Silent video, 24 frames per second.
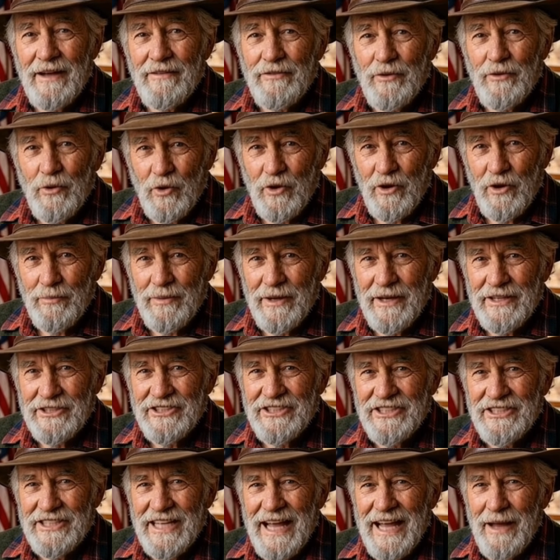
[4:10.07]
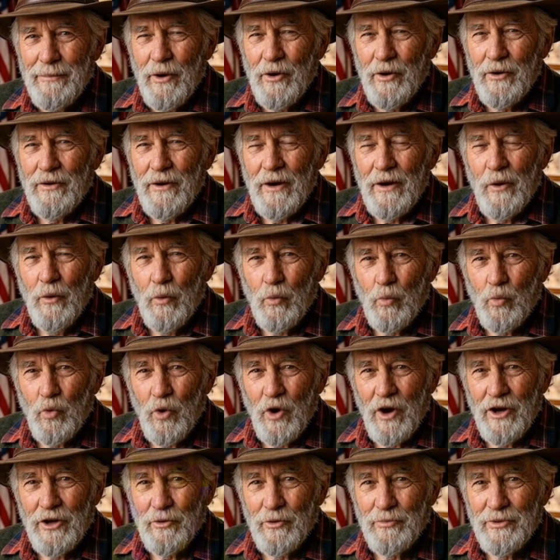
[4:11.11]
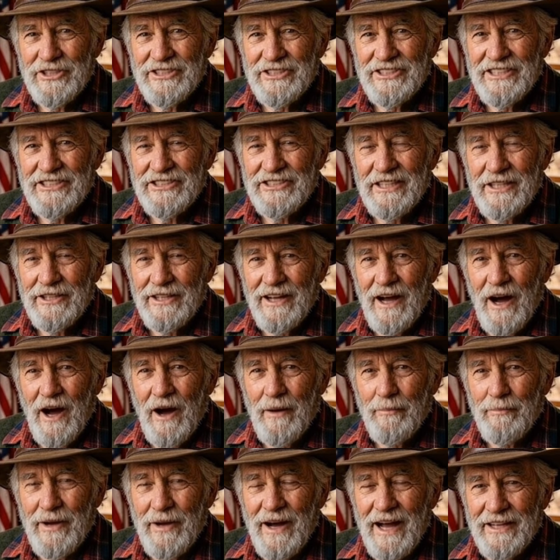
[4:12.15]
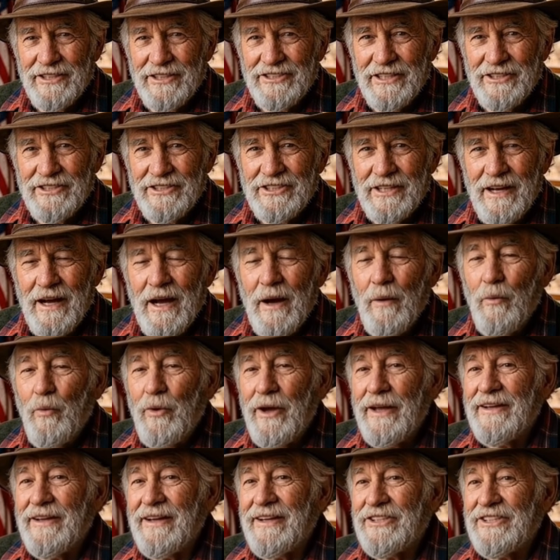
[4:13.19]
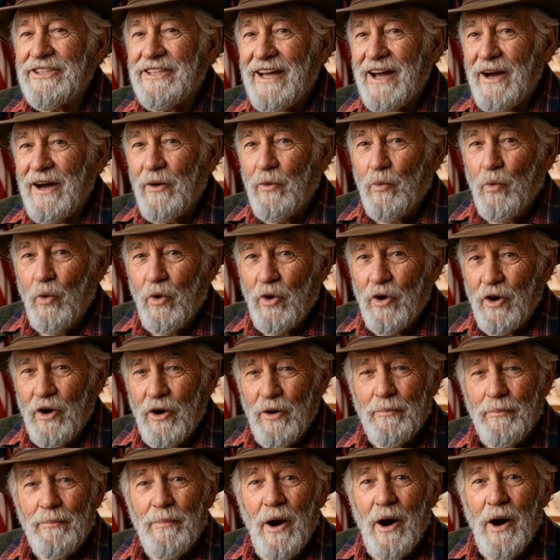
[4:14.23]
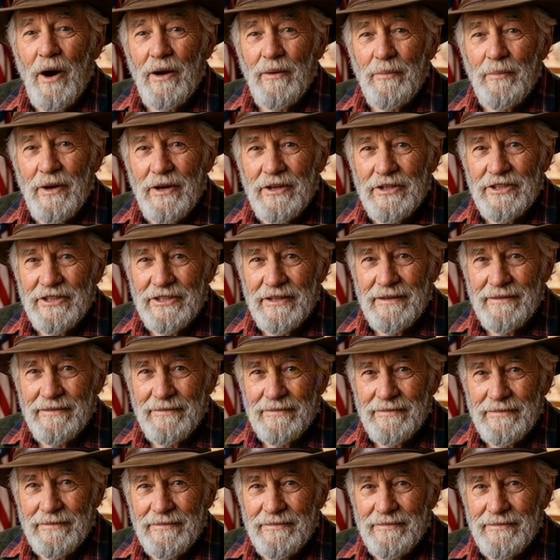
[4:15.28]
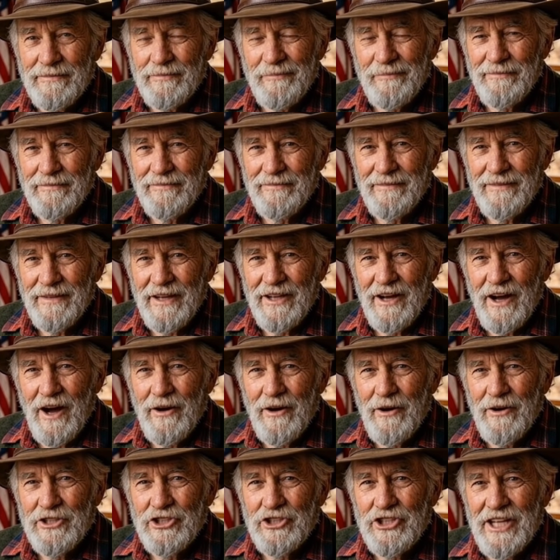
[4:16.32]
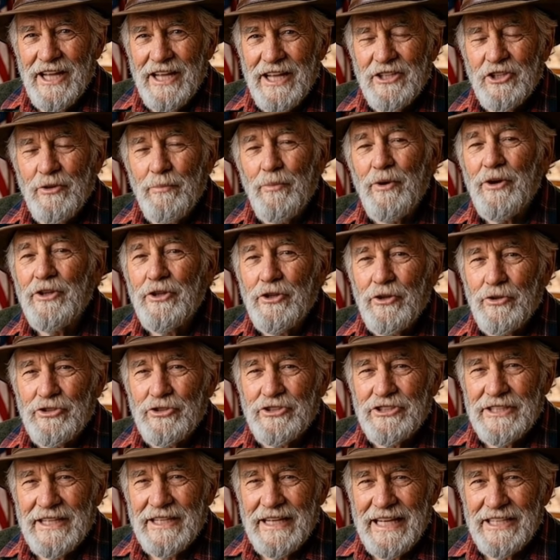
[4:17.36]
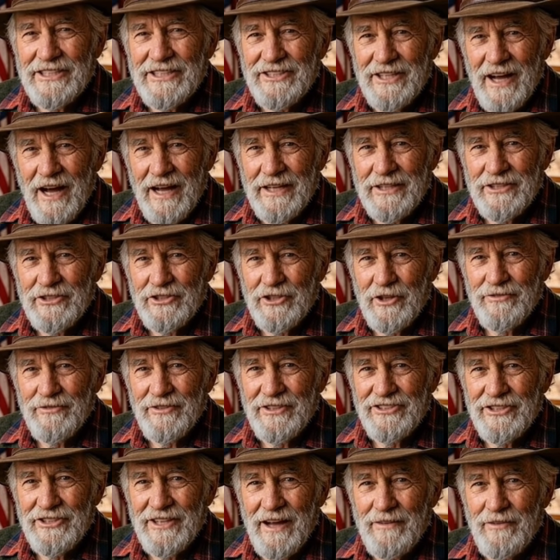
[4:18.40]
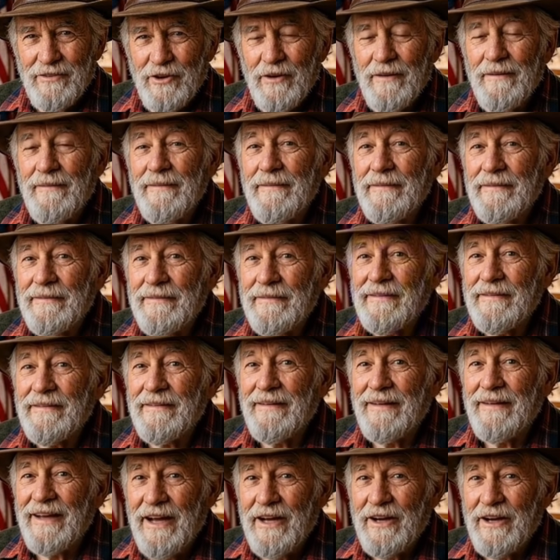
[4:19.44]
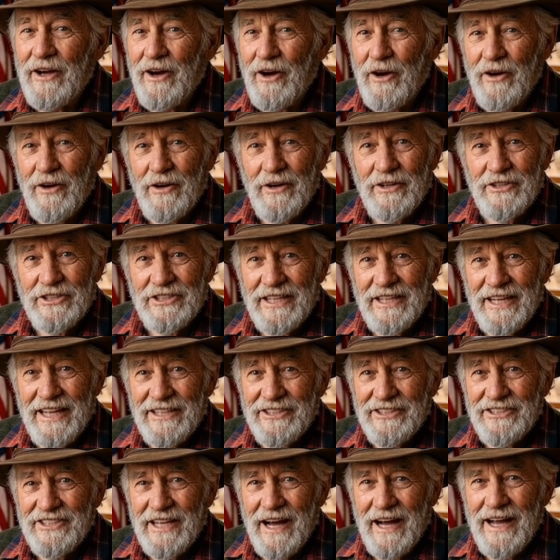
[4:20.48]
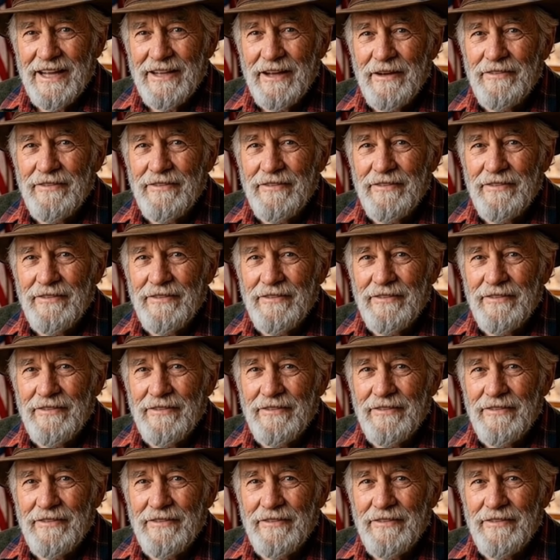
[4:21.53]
form stable, water-resistant complexes with the cell wall polymers. The color change produced is not surface level. It occurs inside the